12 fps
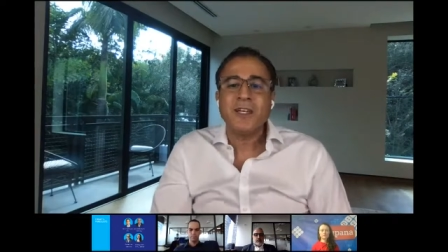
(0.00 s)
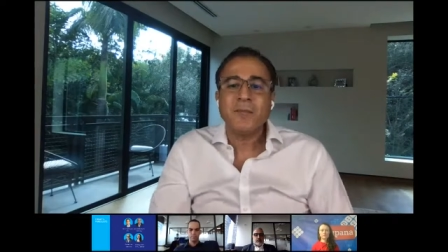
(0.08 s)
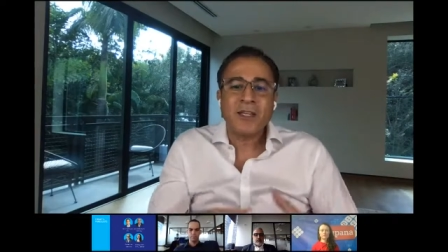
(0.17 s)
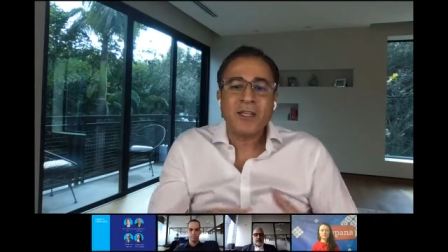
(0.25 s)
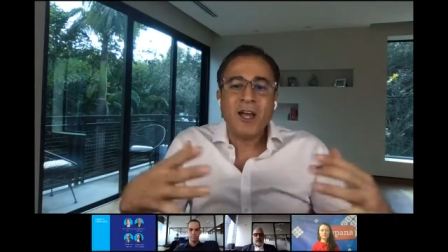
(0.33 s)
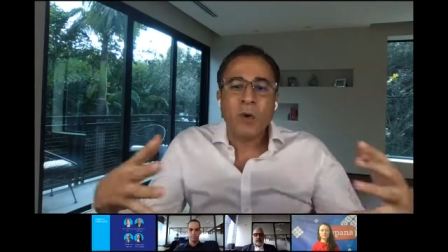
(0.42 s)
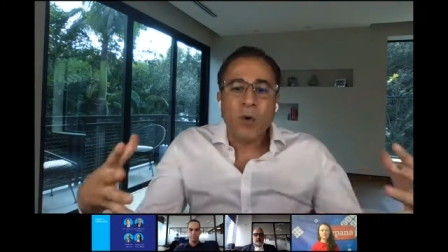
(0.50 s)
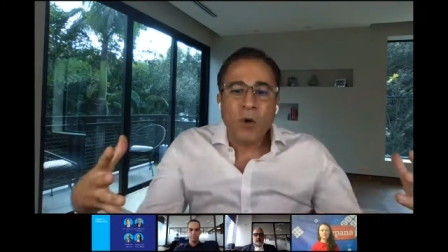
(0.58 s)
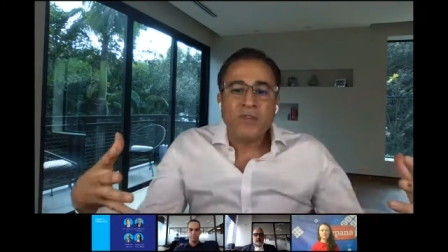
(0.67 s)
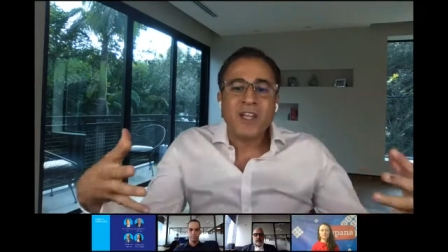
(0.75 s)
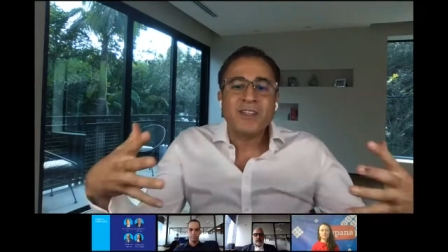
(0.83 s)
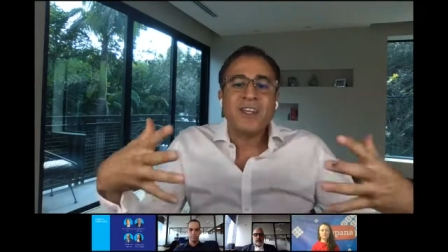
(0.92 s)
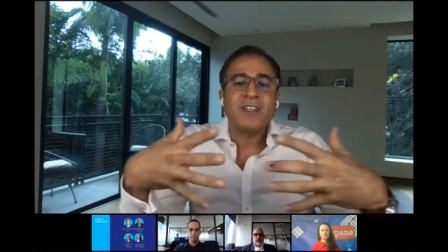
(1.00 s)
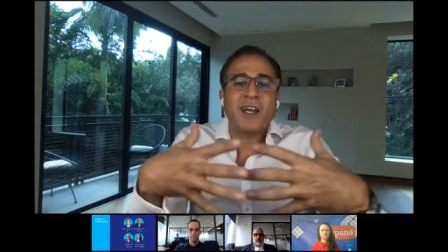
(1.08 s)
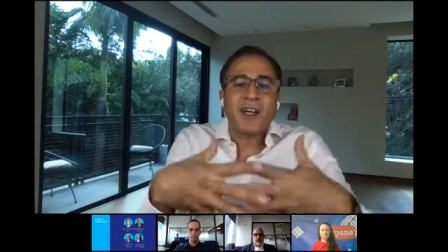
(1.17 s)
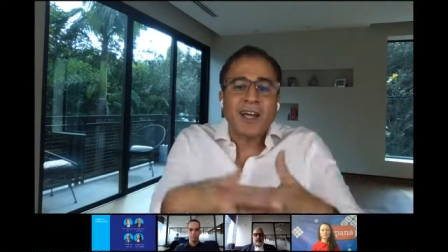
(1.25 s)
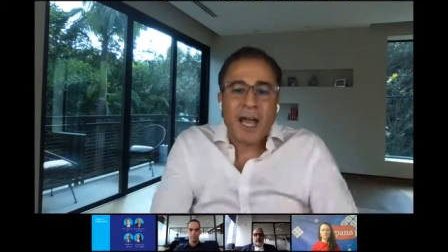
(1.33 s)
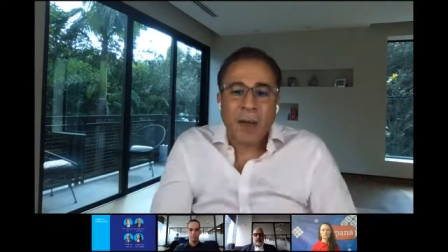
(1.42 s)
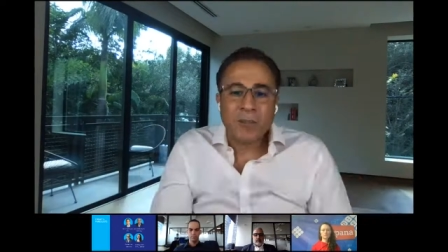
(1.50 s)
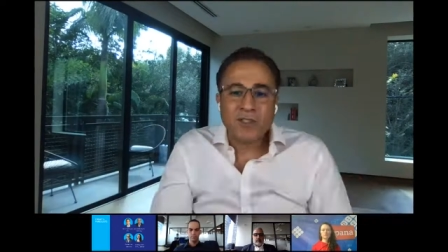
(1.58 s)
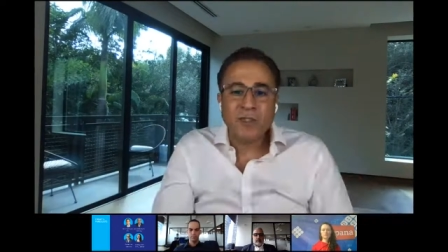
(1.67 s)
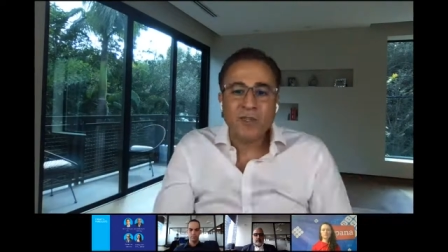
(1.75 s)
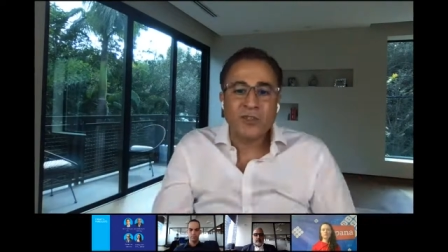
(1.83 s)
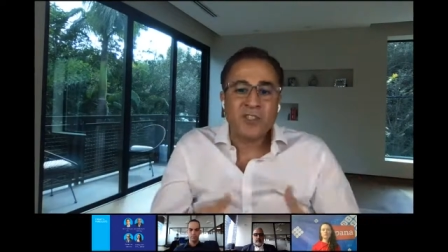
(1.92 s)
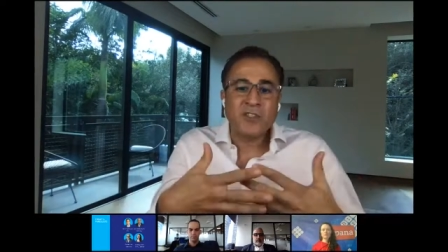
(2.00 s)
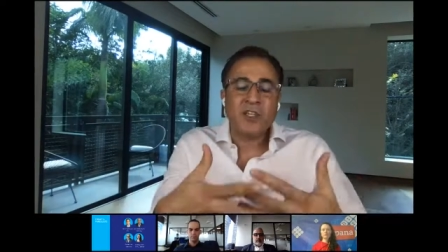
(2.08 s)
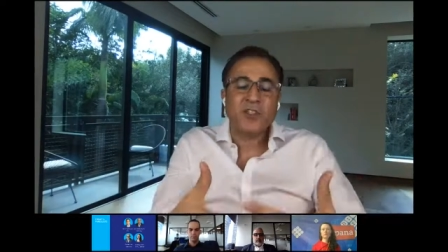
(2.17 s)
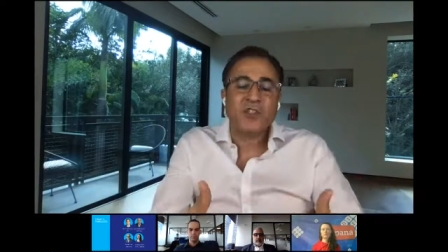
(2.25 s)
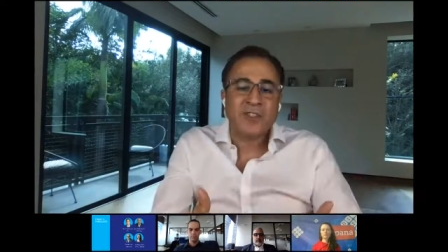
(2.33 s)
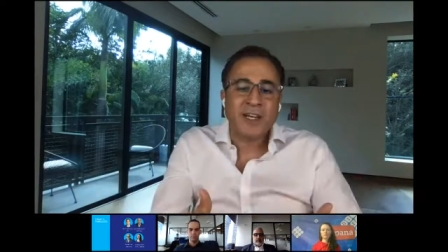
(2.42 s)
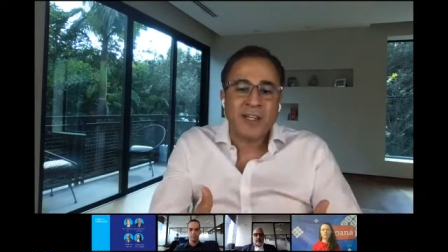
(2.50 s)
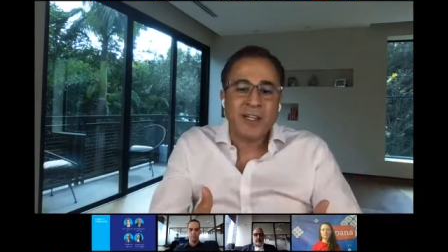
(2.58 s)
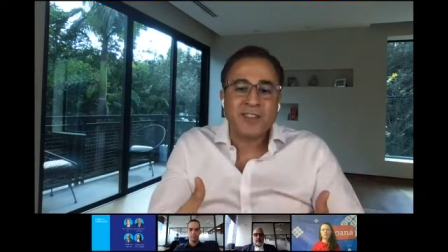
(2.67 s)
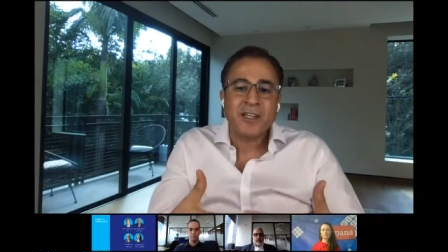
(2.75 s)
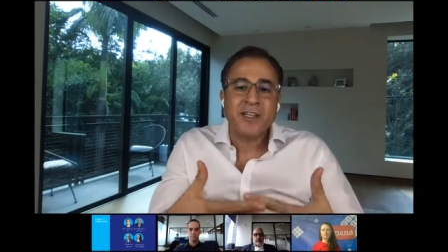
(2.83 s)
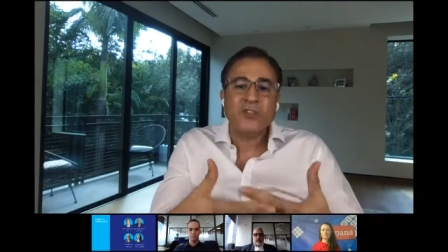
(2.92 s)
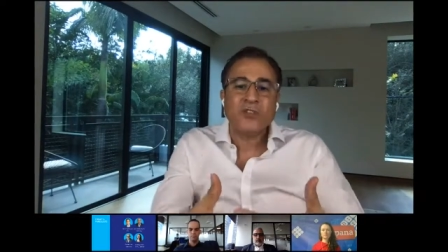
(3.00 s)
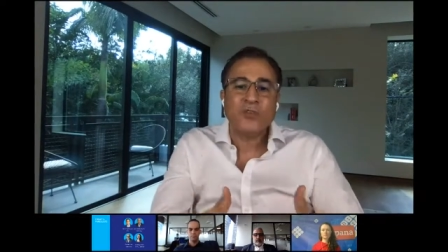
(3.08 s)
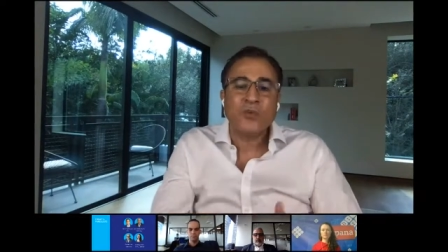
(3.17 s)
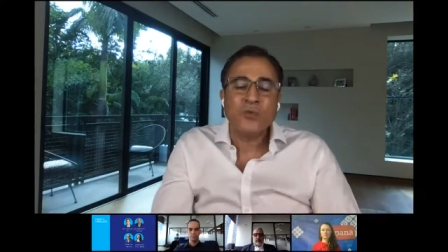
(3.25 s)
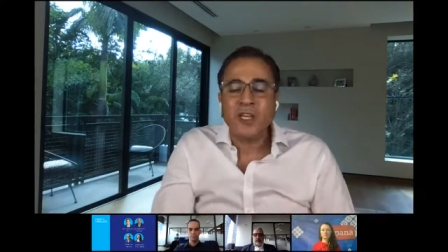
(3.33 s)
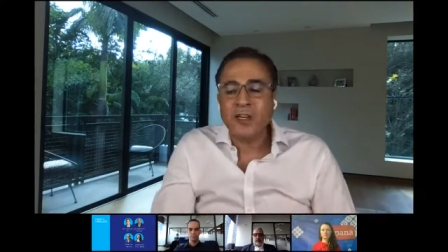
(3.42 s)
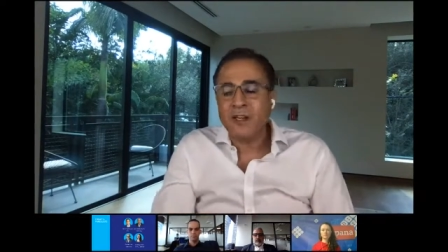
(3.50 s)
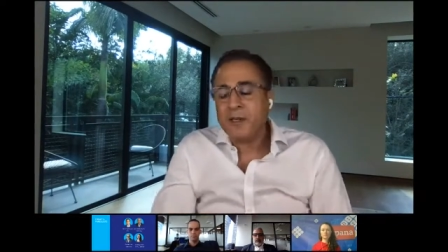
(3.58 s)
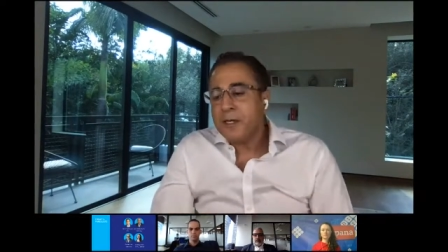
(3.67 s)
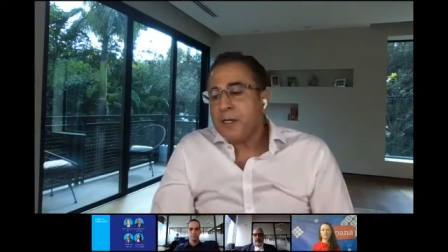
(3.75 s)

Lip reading: But now all of that get collapsed because it's digitized and it's through data.